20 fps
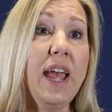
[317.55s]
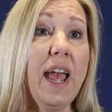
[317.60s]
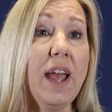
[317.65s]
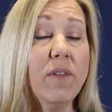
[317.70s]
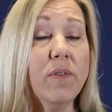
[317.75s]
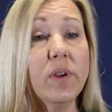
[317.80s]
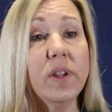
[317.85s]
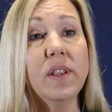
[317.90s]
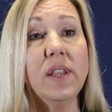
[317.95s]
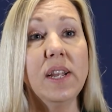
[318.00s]

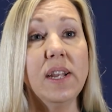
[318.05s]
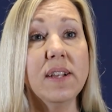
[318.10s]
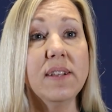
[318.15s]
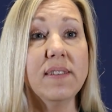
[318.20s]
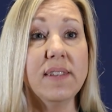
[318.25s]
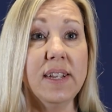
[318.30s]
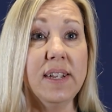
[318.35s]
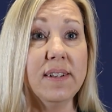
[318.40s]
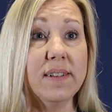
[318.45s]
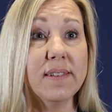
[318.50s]
Everything
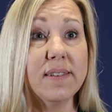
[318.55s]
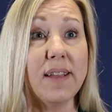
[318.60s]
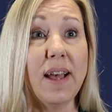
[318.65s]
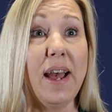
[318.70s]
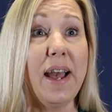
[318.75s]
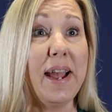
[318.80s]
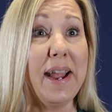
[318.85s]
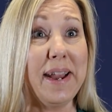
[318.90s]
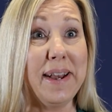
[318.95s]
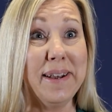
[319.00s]
is
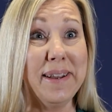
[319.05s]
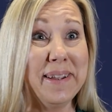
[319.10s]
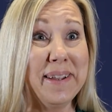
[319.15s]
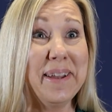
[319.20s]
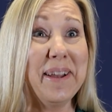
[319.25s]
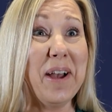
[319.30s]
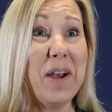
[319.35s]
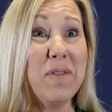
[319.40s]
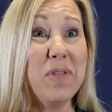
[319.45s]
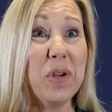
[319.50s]
inside
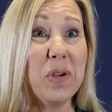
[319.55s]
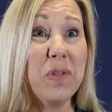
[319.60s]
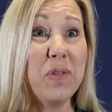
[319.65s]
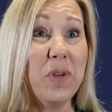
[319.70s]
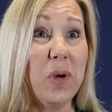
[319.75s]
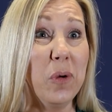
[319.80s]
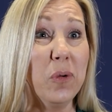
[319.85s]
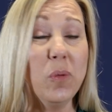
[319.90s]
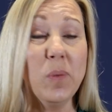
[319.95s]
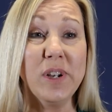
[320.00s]
of their
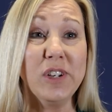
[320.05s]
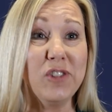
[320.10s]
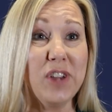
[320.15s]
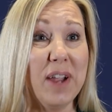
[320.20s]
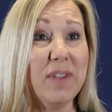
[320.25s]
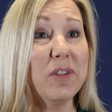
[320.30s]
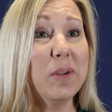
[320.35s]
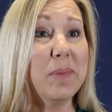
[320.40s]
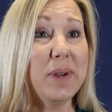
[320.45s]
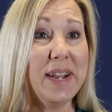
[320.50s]
phone, which
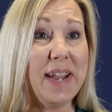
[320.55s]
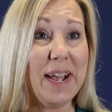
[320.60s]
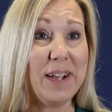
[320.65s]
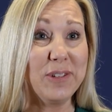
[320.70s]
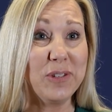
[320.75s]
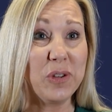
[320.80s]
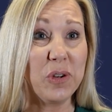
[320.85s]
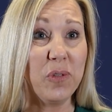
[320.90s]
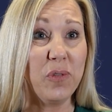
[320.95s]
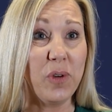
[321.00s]
everybody
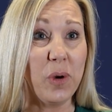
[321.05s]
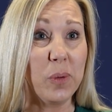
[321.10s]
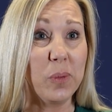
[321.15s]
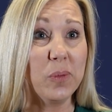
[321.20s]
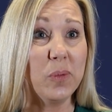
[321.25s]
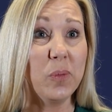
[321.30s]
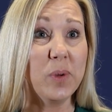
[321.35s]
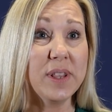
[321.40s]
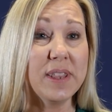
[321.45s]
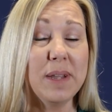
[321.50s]
has their
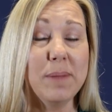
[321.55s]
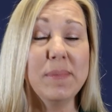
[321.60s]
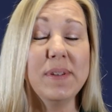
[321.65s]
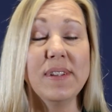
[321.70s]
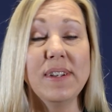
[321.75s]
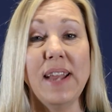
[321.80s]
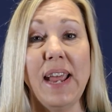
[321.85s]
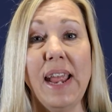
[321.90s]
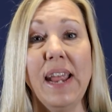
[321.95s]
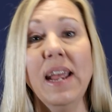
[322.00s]
phone with them
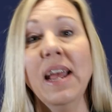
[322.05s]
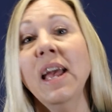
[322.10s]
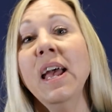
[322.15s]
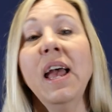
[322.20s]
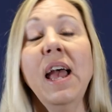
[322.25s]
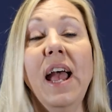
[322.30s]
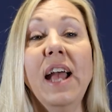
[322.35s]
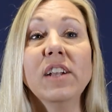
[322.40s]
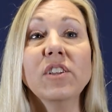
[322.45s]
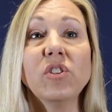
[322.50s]
today.
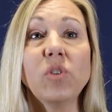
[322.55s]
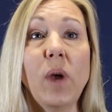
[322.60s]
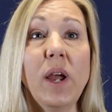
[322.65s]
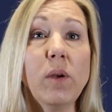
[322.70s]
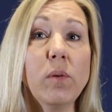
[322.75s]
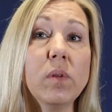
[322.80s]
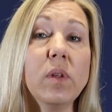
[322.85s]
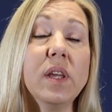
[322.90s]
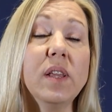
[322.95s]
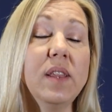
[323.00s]
And so I
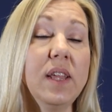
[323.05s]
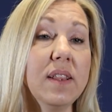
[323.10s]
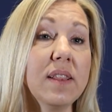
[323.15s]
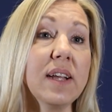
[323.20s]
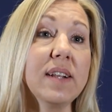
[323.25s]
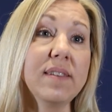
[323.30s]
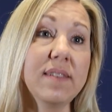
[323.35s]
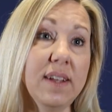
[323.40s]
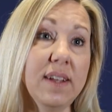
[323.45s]
really think that